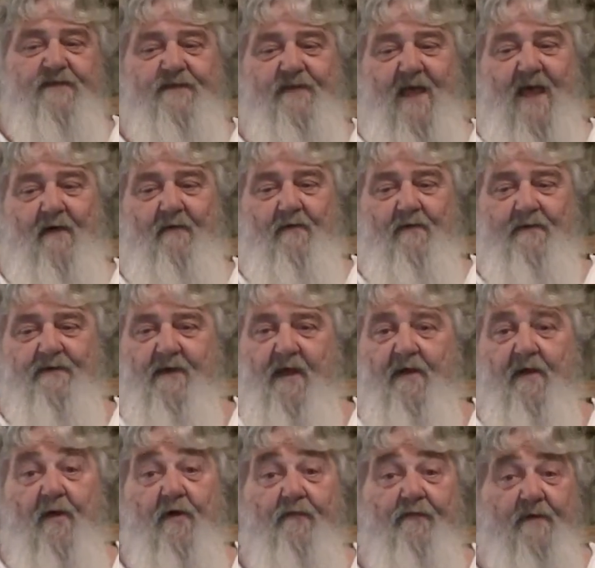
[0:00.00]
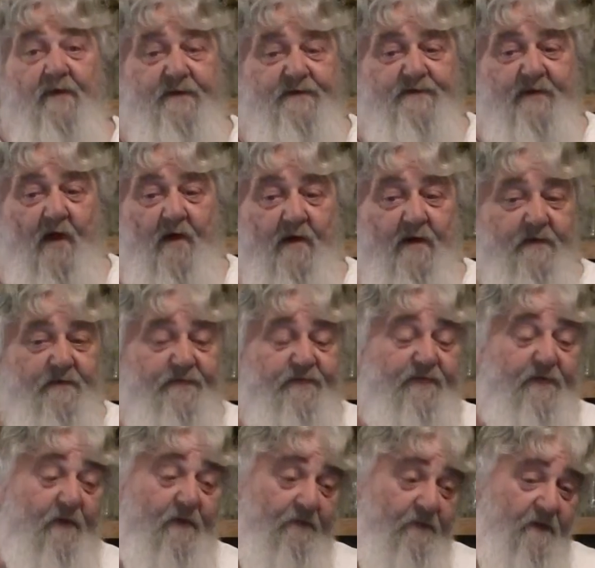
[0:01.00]
sour and not overly tart.
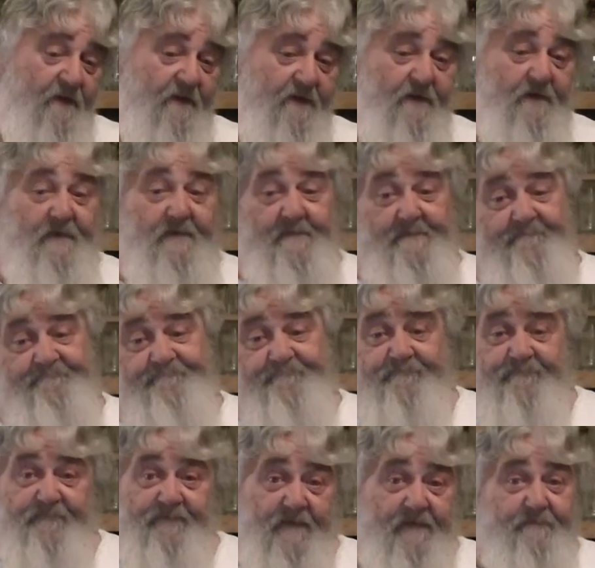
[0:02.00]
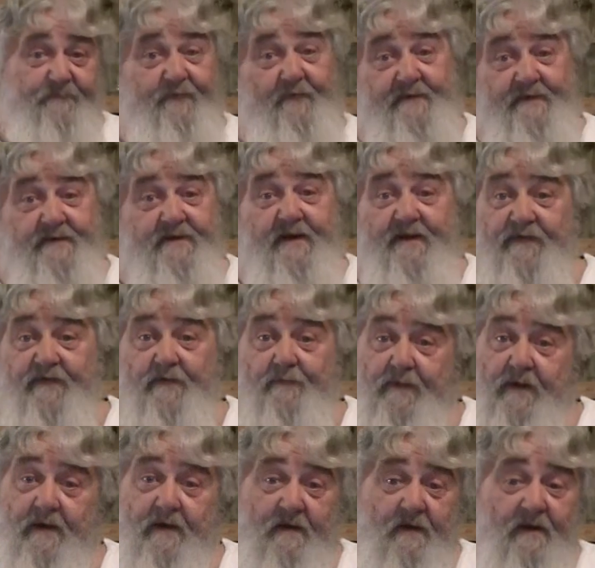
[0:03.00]
So, a pretty decent
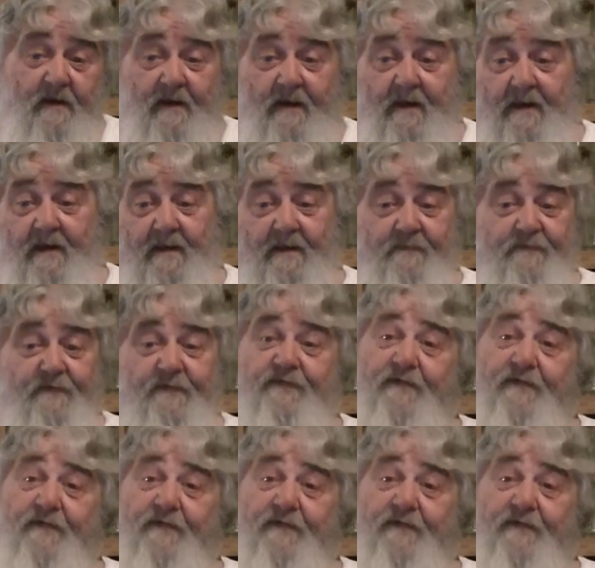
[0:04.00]
beer for